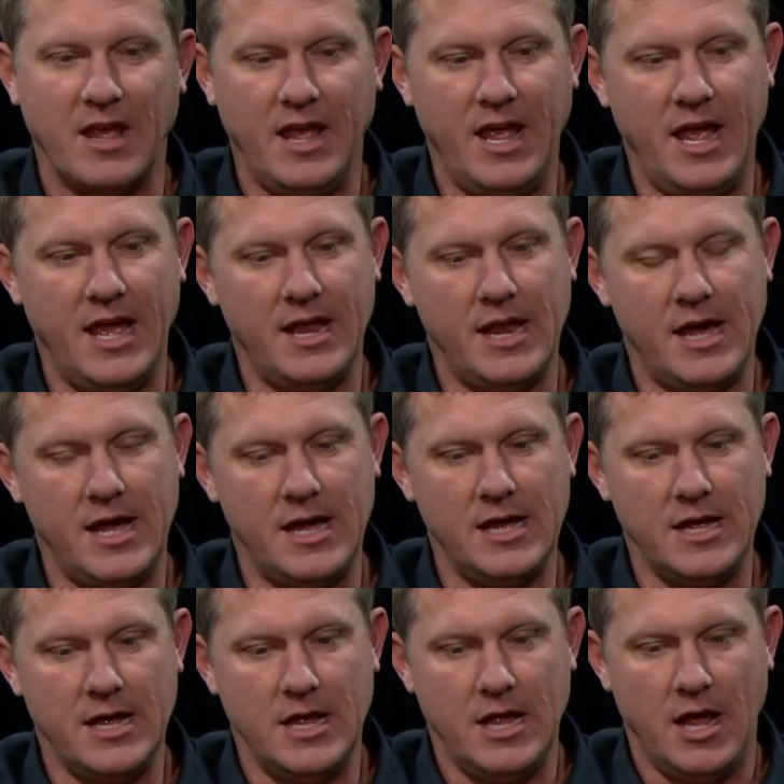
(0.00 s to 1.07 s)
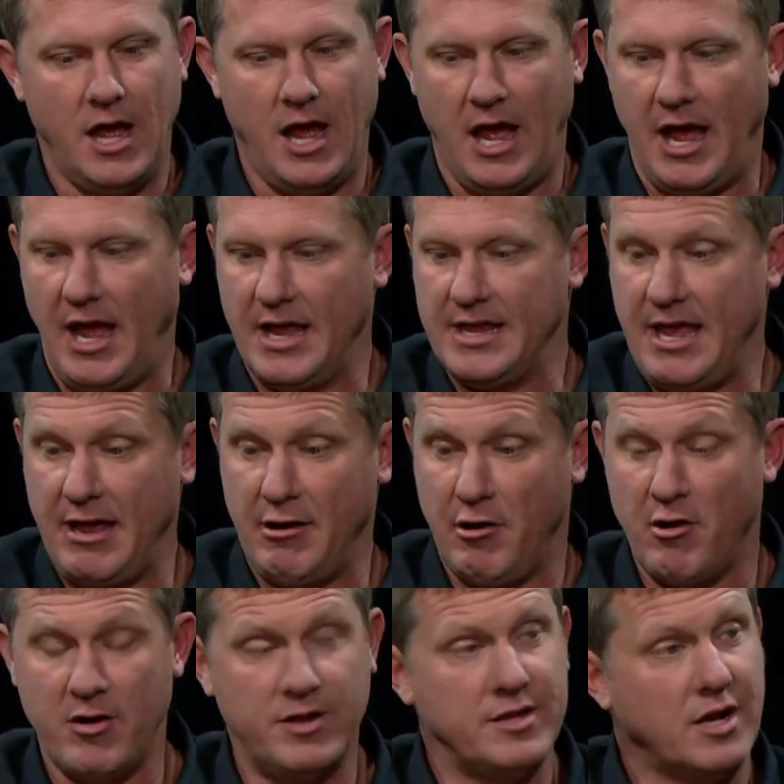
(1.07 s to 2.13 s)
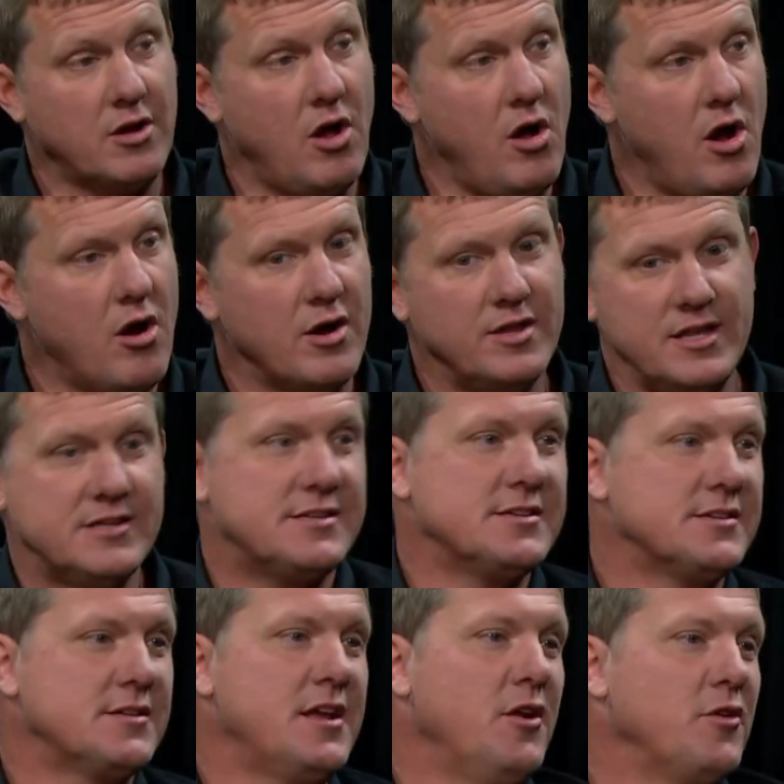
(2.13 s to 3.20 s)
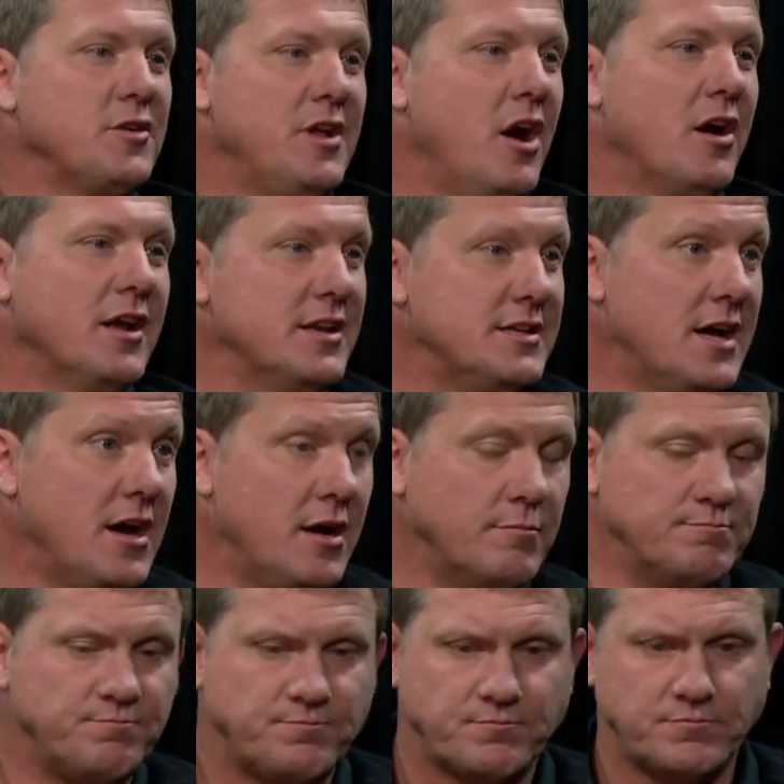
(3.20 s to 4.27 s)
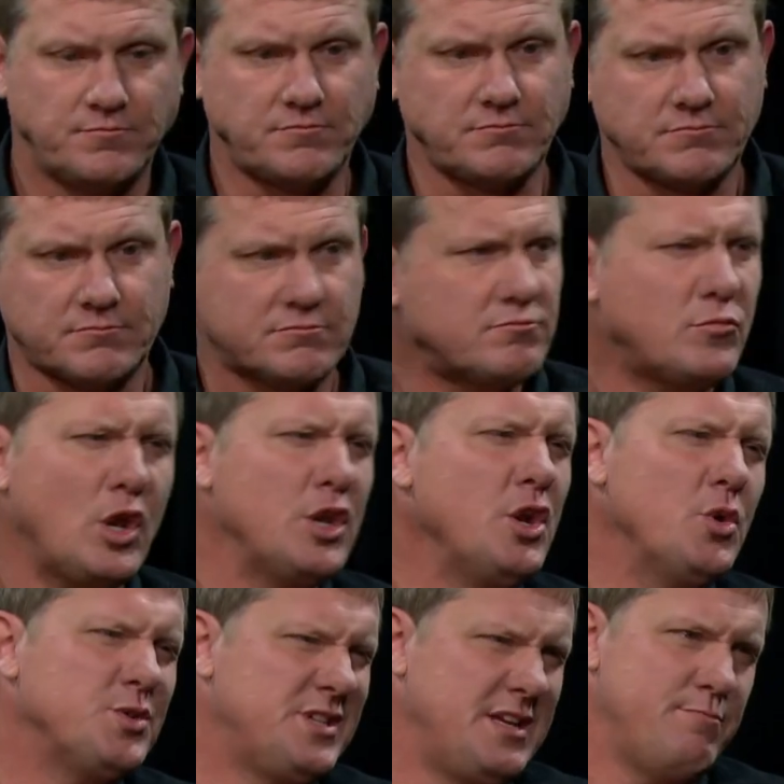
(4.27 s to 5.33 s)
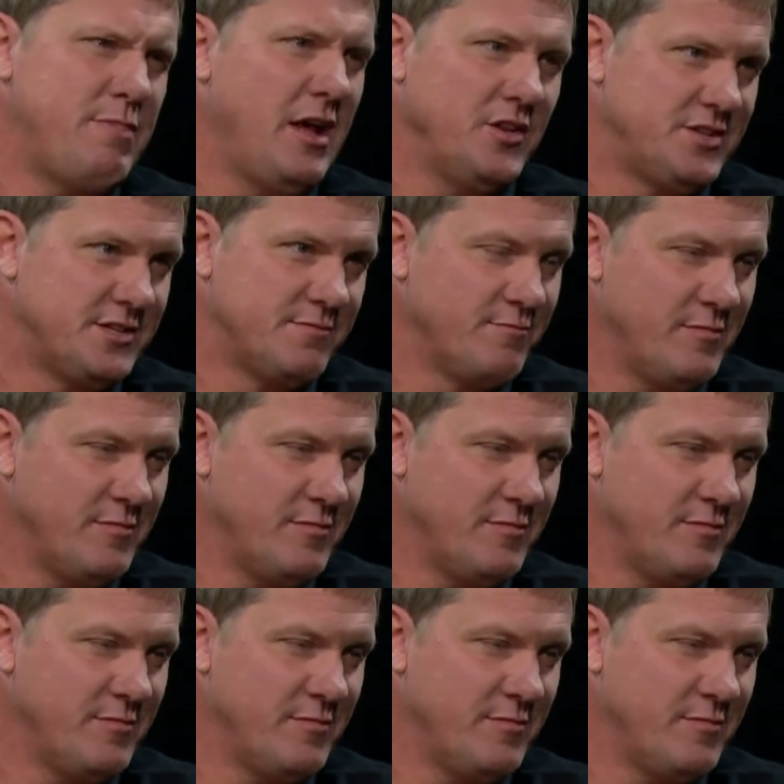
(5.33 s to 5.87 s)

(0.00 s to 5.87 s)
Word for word: And uh, I get her in the car and this is, you know, young and dumb no seatbelts. Right.